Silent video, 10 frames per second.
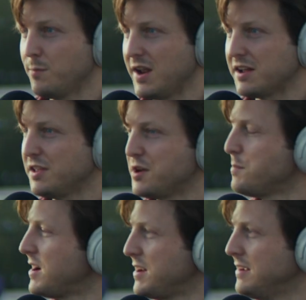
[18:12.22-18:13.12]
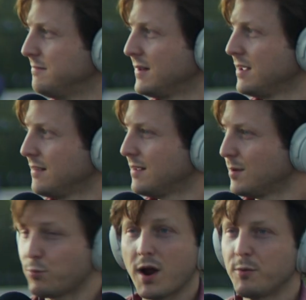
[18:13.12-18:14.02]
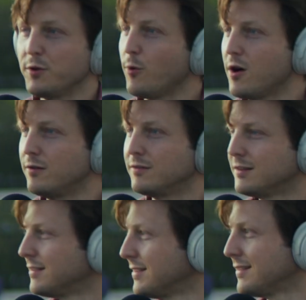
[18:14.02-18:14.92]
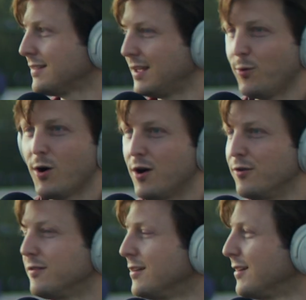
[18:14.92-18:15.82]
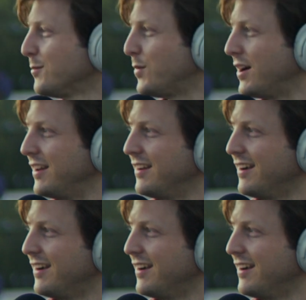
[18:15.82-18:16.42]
make a lot of money. Probably won't. It won't. But,